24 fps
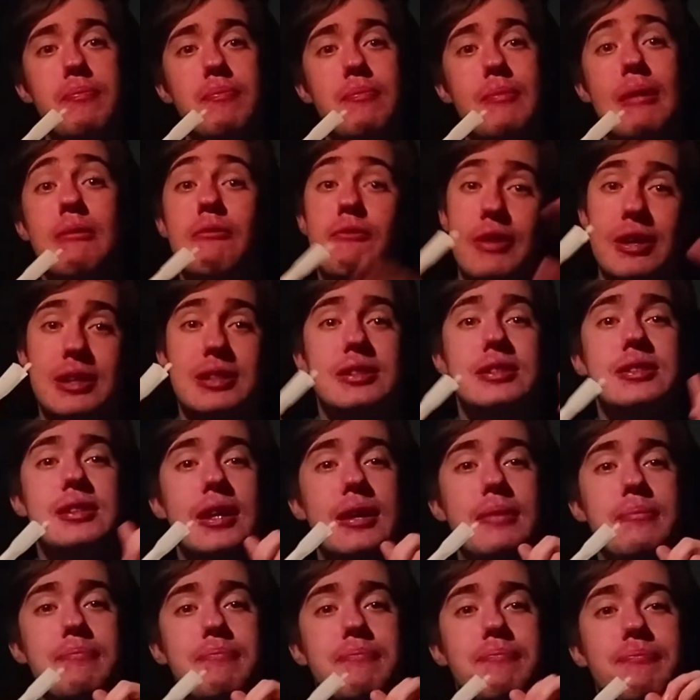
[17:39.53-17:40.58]
and fixes
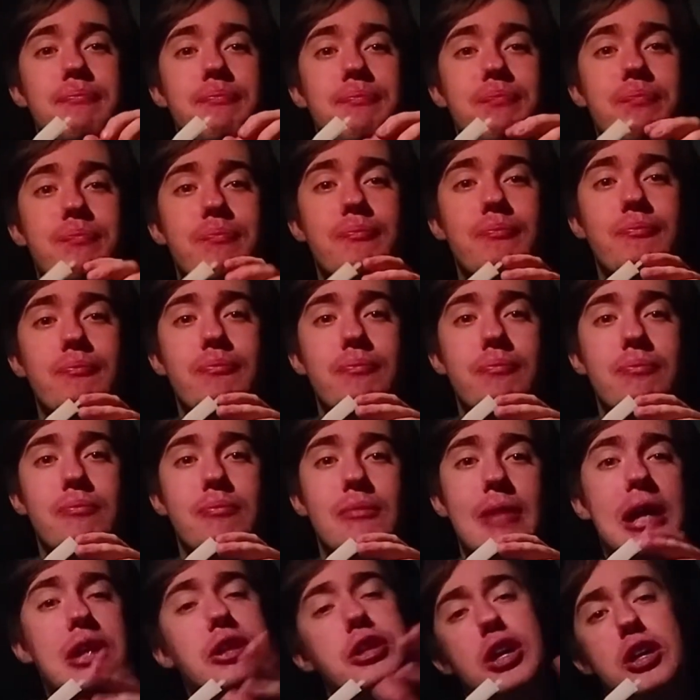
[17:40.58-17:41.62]
it,
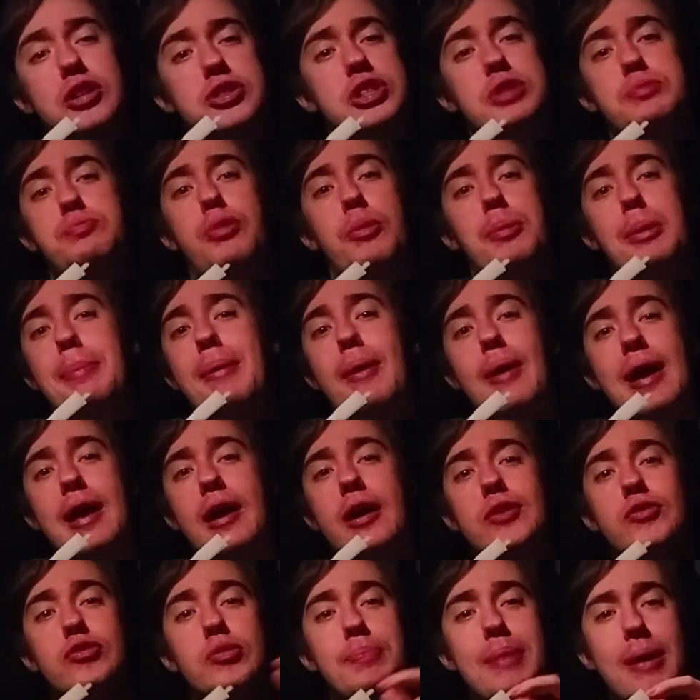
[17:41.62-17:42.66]
and charges probably about
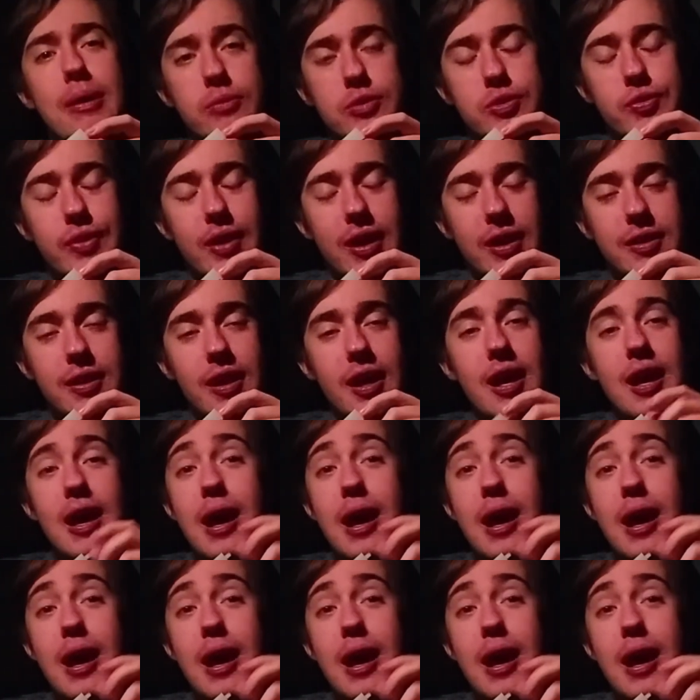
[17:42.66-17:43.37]
£800 for that.